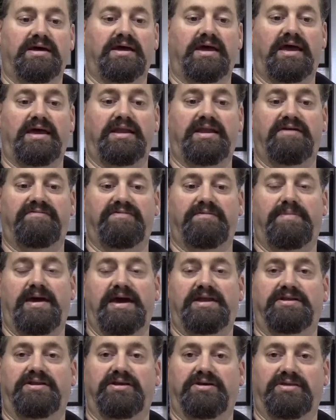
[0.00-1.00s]
and have the
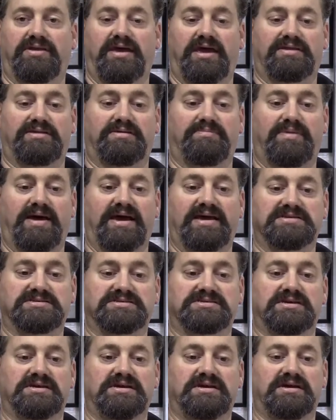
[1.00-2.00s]
pattern on at the
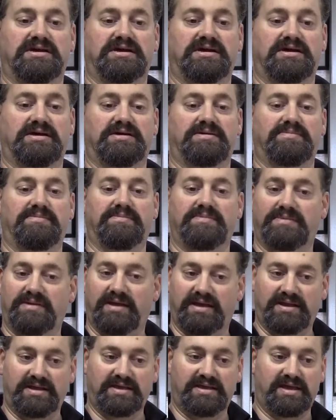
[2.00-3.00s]
base,
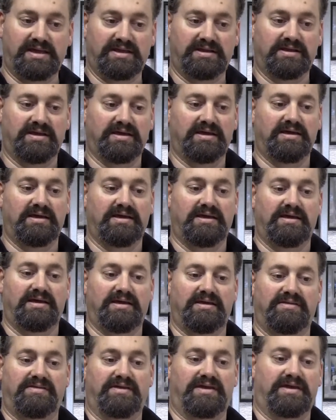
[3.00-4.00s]
and again
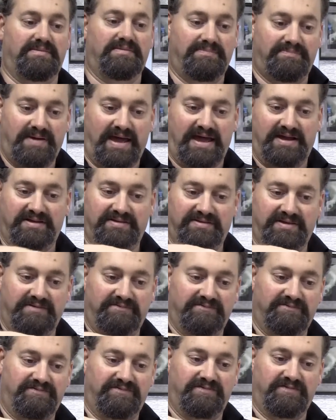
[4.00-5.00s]
the pattern
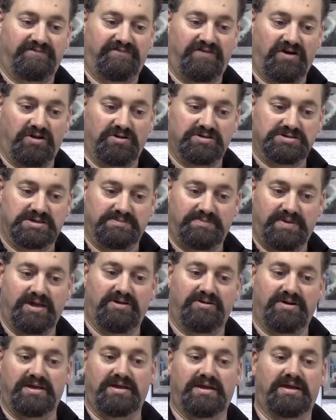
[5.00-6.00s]
then follows the
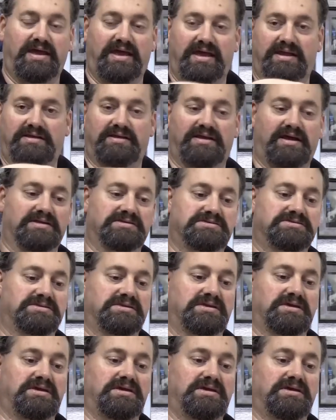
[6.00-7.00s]
bearing and cuts
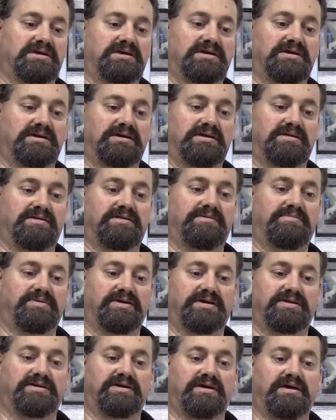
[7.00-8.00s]
the
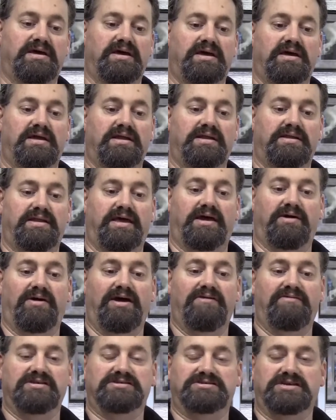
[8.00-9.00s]
bit. Now,
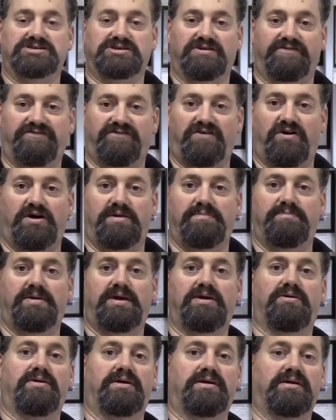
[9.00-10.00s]
having such a fine
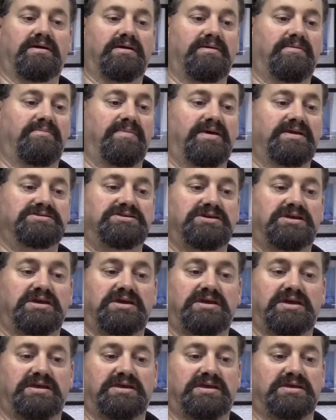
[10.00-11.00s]
bearing means you
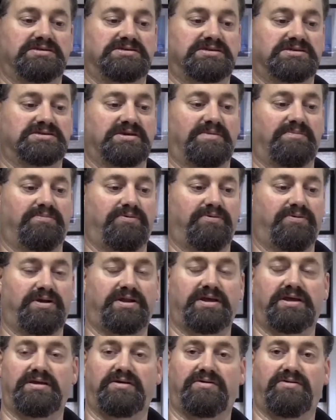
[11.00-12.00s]
can get into some
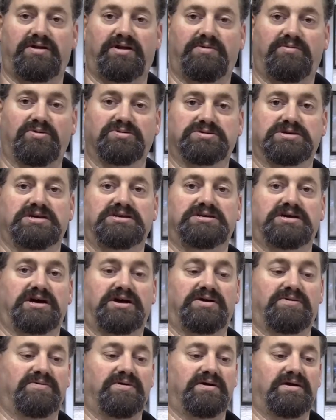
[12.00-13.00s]
pretty incredible
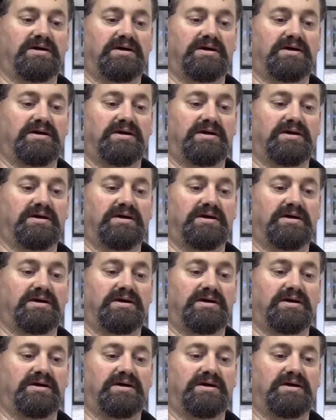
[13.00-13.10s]
detail,